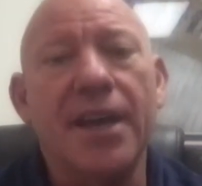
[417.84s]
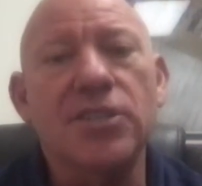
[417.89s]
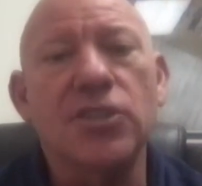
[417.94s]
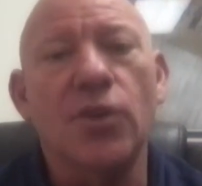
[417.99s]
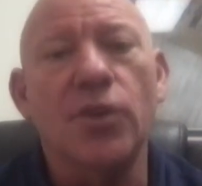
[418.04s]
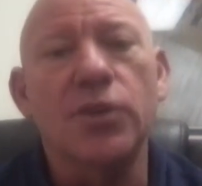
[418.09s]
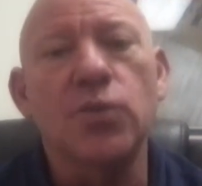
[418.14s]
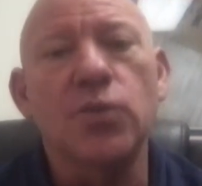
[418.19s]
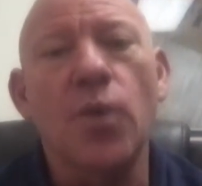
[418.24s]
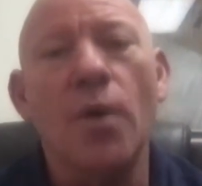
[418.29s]

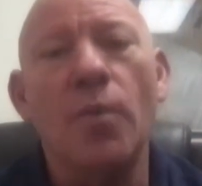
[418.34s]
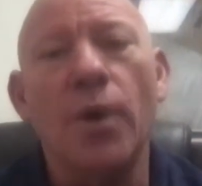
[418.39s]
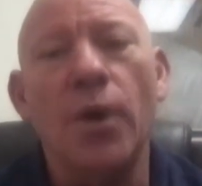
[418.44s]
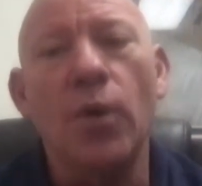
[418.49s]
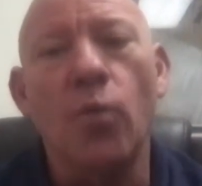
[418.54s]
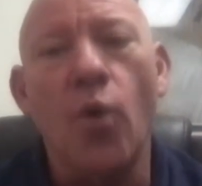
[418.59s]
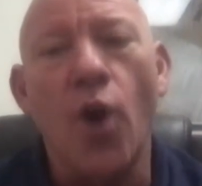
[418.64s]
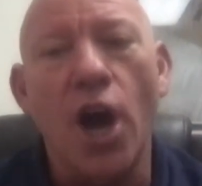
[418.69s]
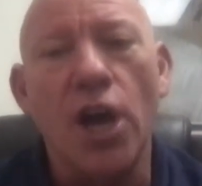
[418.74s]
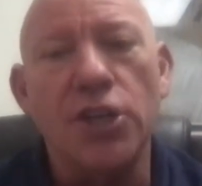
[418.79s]
So it's when we
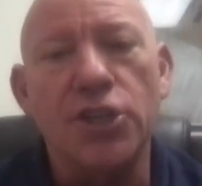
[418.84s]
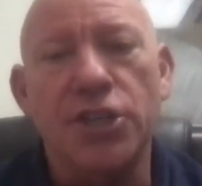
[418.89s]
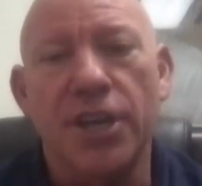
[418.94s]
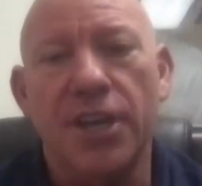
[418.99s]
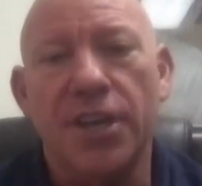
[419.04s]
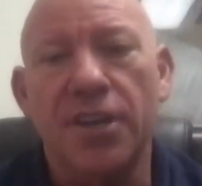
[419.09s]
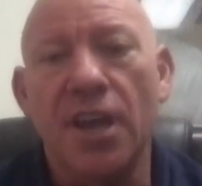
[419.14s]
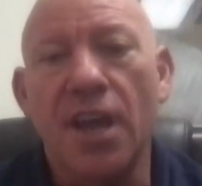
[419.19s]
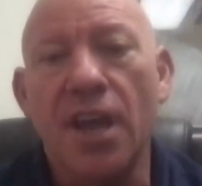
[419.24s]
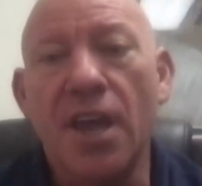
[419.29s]
wash
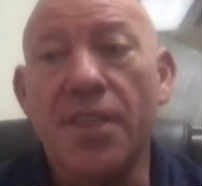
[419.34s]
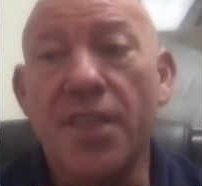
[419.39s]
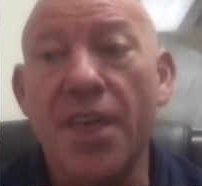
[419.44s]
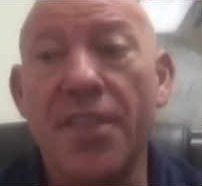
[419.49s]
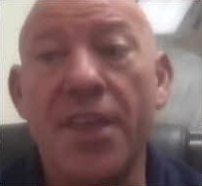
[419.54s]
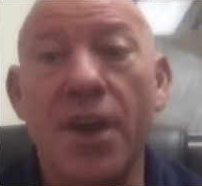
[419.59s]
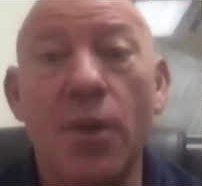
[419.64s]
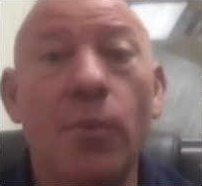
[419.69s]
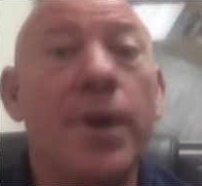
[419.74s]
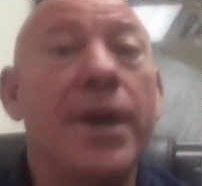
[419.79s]
it that
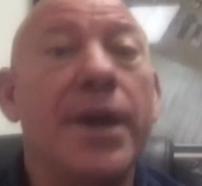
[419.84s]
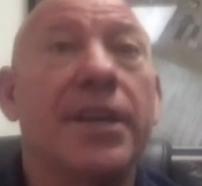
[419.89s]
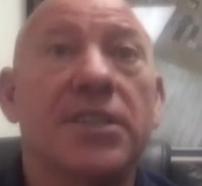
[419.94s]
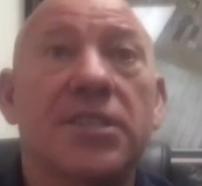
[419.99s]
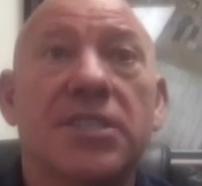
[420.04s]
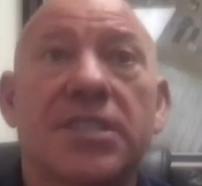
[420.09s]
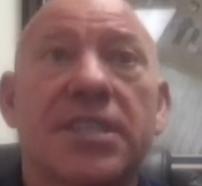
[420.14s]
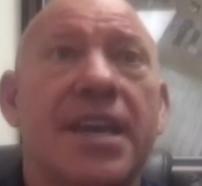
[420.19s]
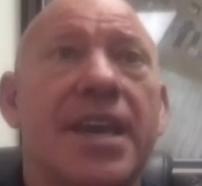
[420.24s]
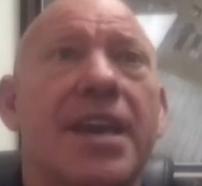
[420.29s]
then we can
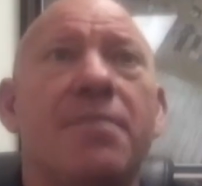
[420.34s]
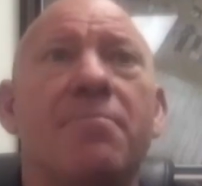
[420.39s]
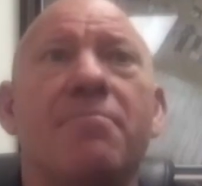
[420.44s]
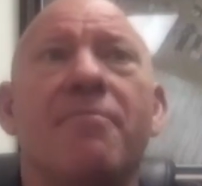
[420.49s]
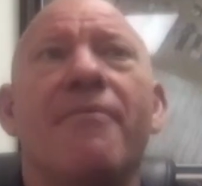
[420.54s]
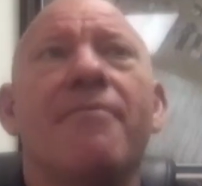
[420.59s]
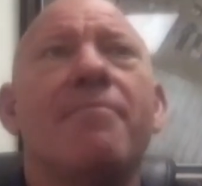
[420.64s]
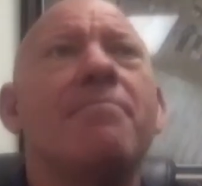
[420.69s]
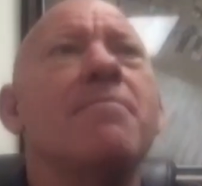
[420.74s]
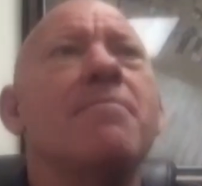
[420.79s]
see
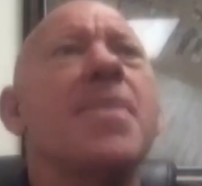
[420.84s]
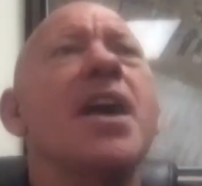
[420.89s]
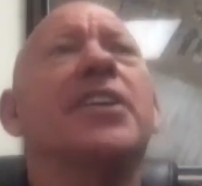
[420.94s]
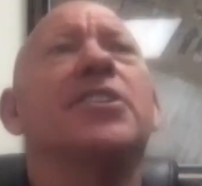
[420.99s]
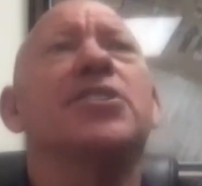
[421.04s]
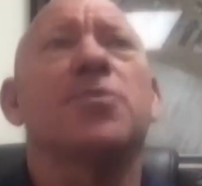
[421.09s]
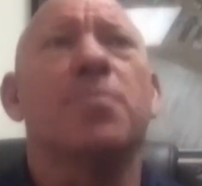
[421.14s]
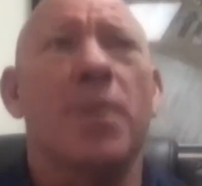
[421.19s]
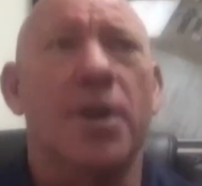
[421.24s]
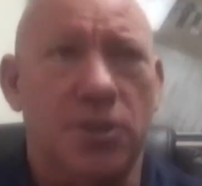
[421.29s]

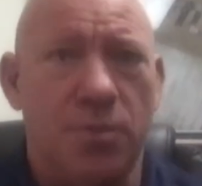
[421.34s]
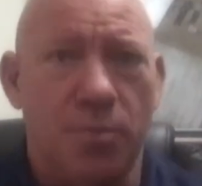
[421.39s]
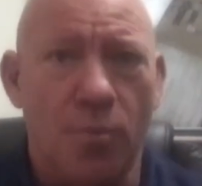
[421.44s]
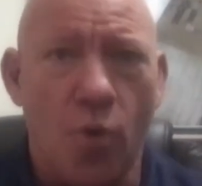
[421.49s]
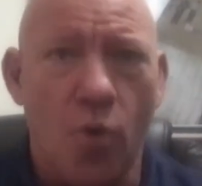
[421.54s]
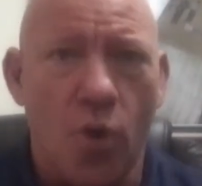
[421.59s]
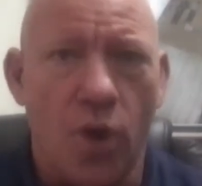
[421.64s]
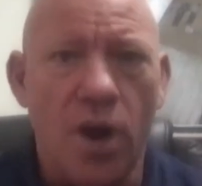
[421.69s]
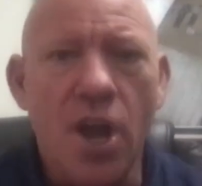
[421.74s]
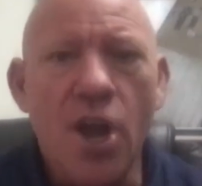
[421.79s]
much, much
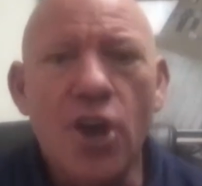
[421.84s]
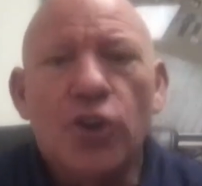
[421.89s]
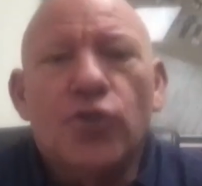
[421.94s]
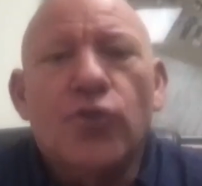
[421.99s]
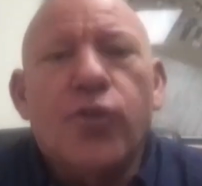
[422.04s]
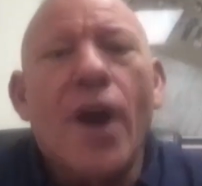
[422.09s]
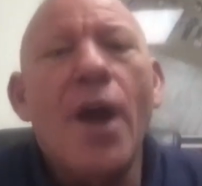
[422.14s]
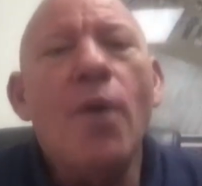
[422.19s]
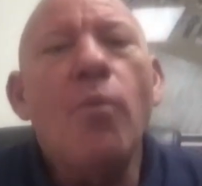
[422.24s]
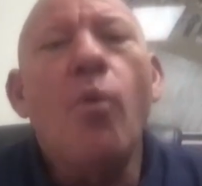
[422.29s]
more.
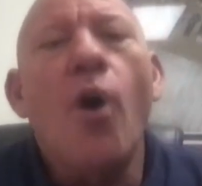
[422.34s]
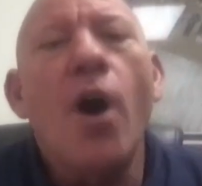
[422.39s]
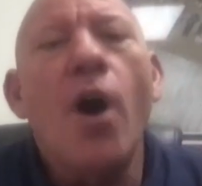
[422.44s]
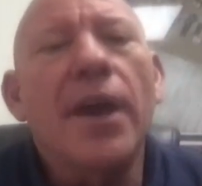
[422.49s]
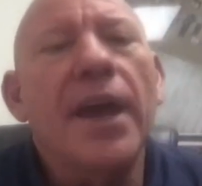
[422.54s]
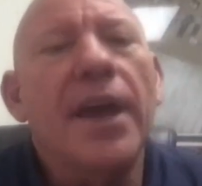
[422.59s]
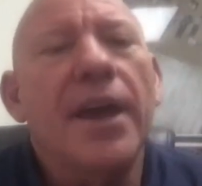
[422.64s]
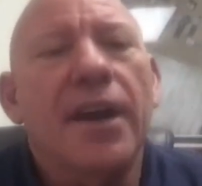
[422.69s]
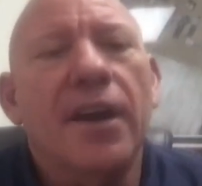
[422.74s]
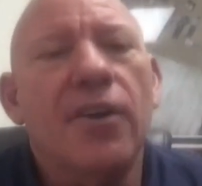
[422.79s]
Try
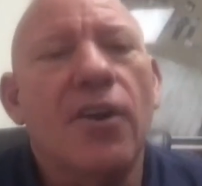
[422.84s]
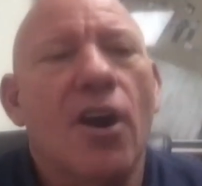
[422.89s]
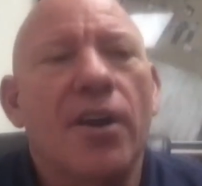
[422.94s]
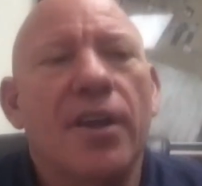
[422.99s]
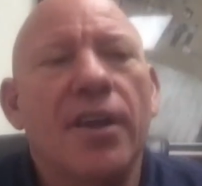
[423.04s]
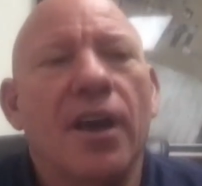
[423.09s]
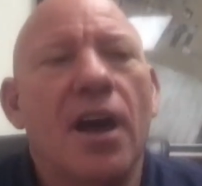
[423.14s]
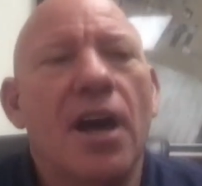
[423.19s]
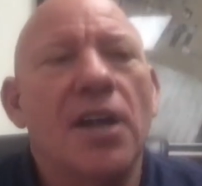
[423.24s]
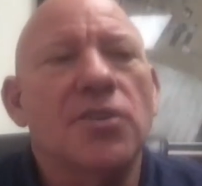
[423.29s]
walking at an
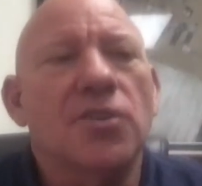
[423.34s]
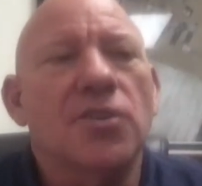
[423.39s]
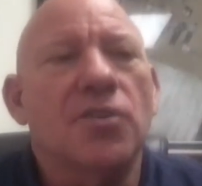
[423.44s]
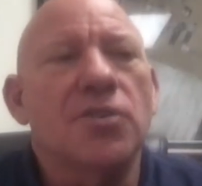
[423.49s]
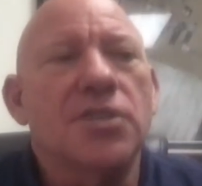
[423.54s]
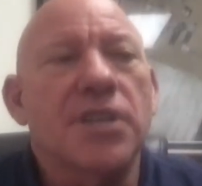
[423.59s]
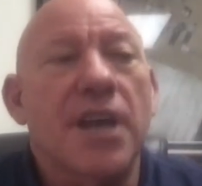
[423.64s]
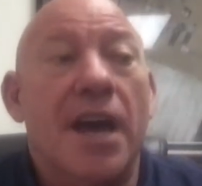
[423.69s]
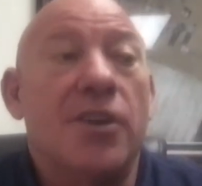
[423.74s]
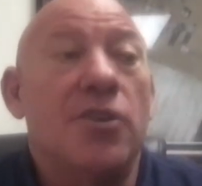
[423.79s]
archaeological
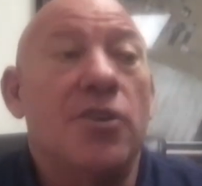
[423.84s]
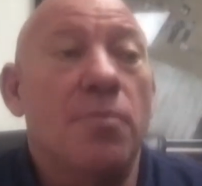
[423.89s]
site.